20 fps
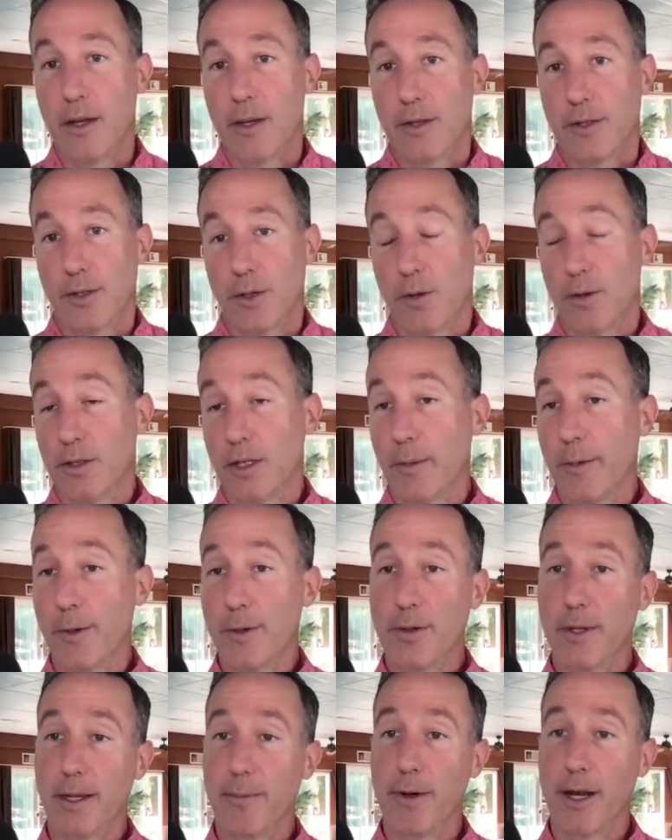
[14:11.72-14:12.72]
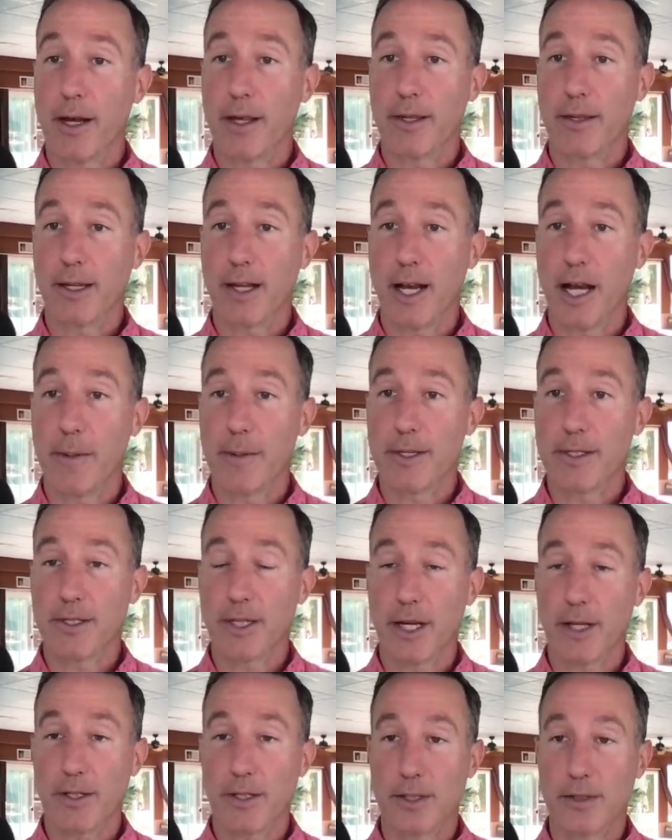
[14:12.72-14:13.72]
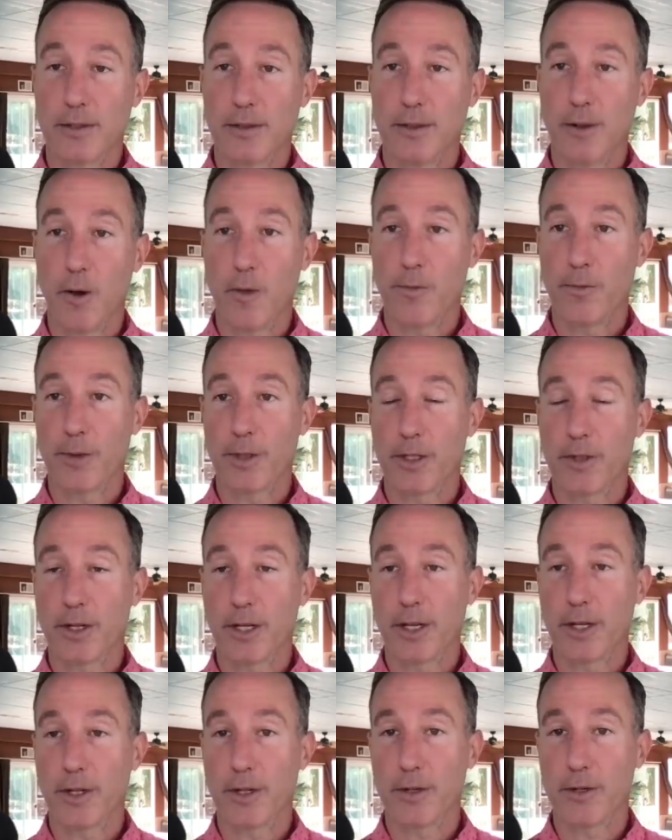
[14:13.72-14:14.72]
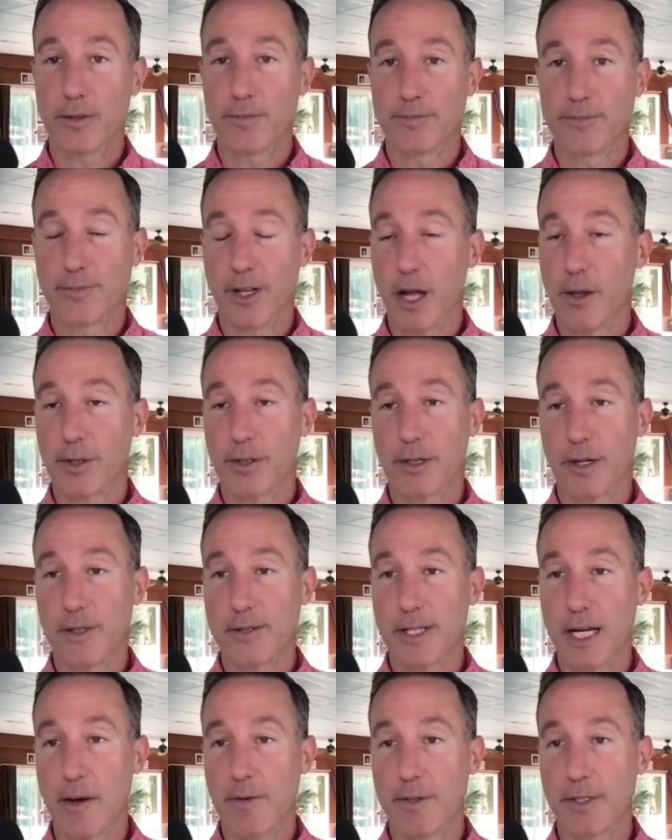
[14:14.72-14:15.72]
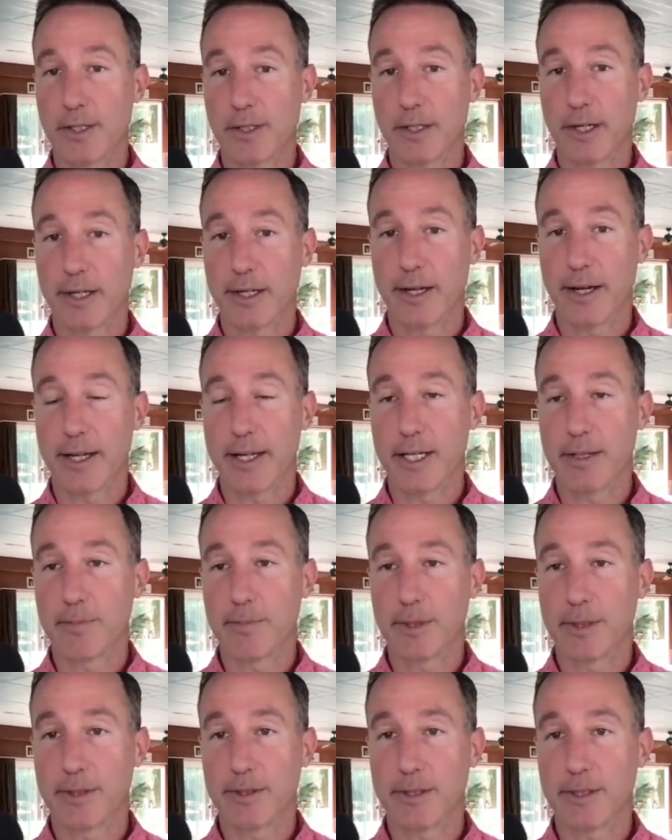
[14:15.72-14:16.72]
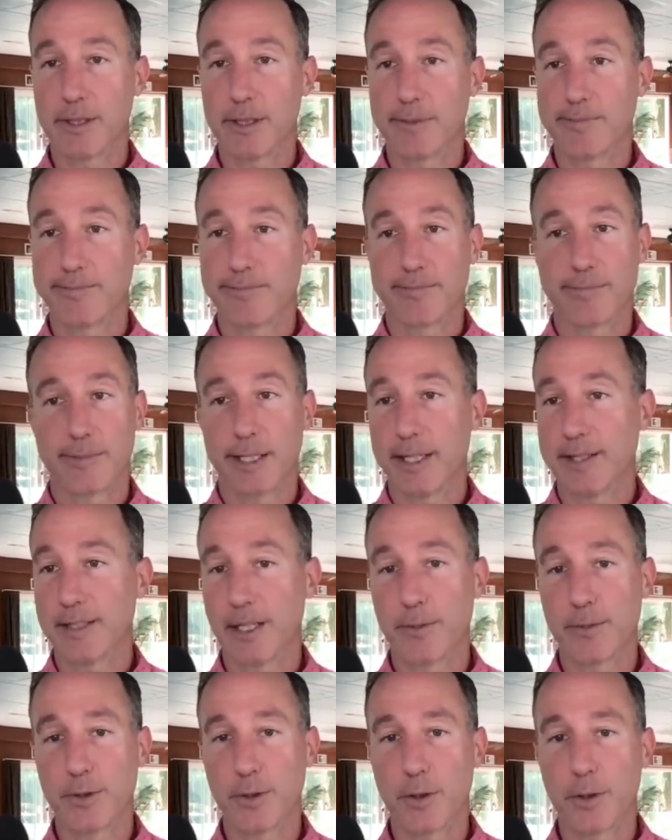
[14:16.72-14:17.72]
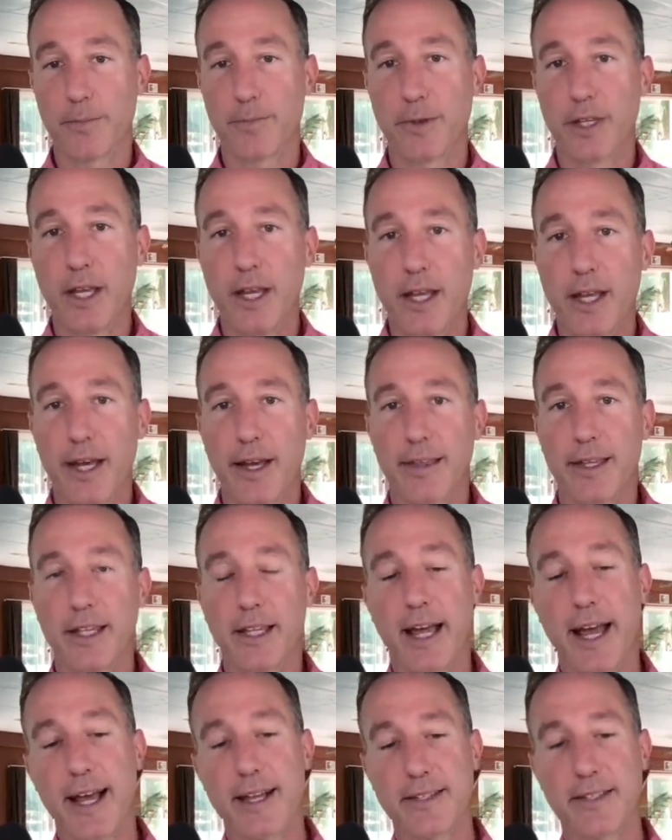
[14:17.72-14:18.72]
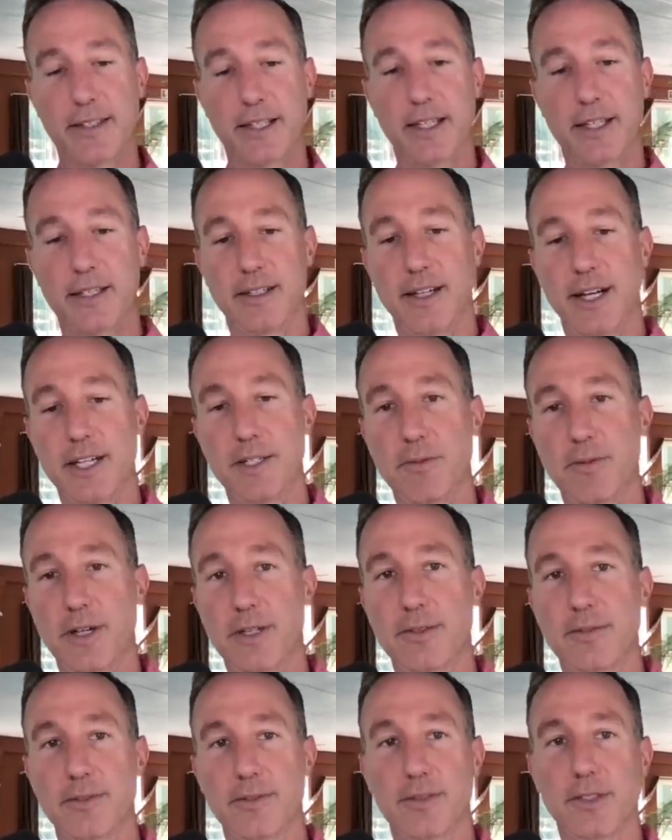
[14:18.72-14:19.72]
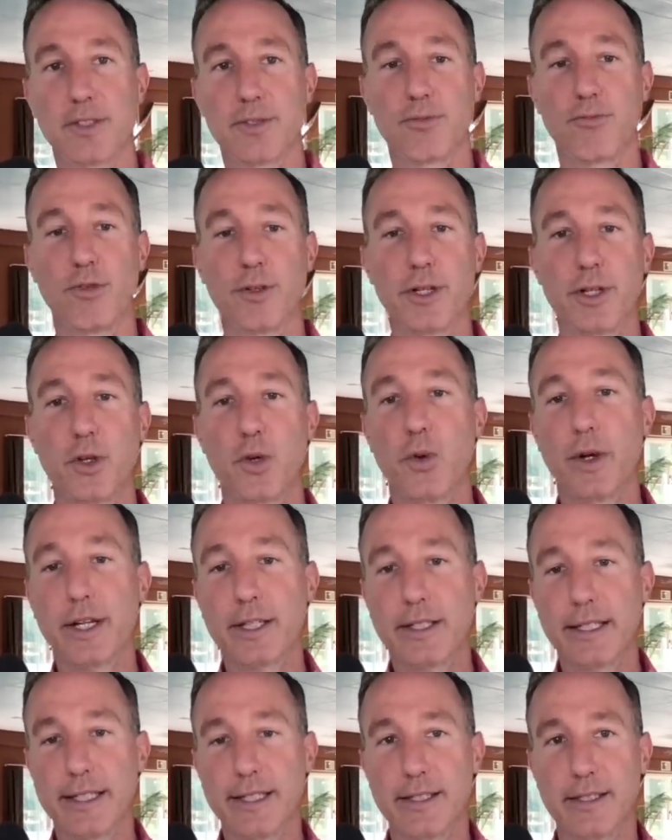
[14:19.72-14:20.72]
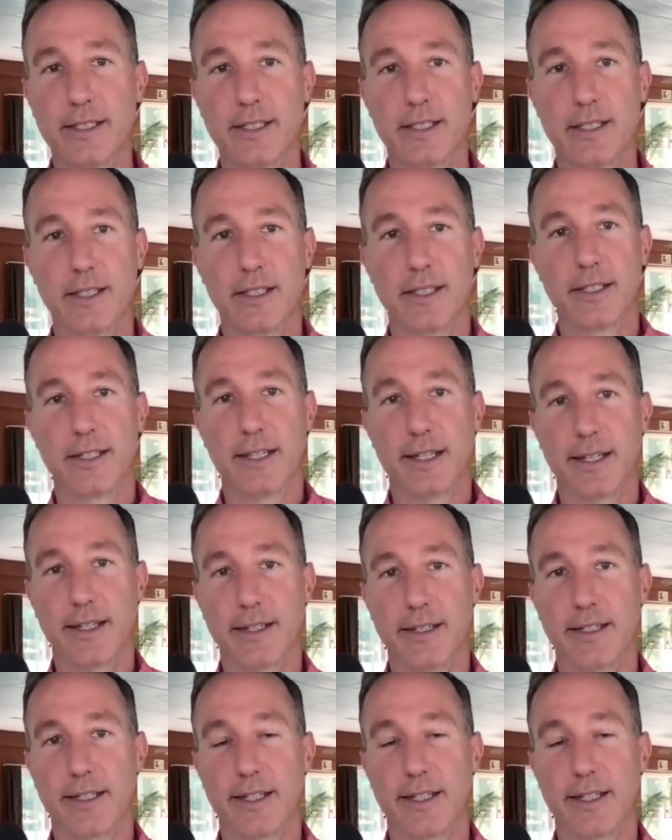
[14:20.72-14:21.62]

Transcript: So let me know what you think about it in the comments section. Hopefully you're here and dollar cost averaging like I am, but uh, that's up to you. And then lastly, I just want to just really quickly, and